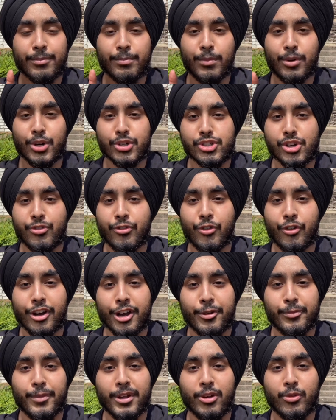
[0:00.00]
most
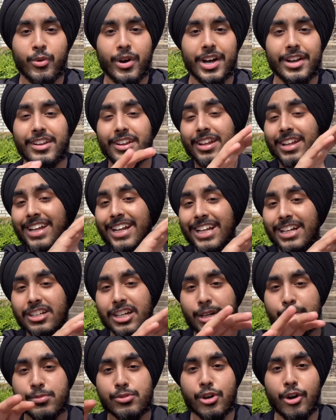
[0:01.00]
affordable one in
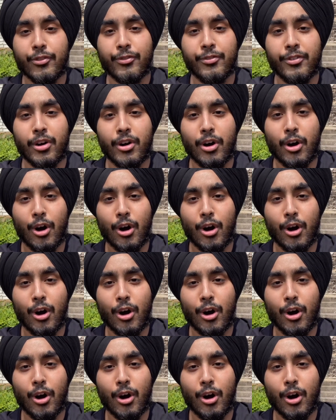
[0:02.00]
terms of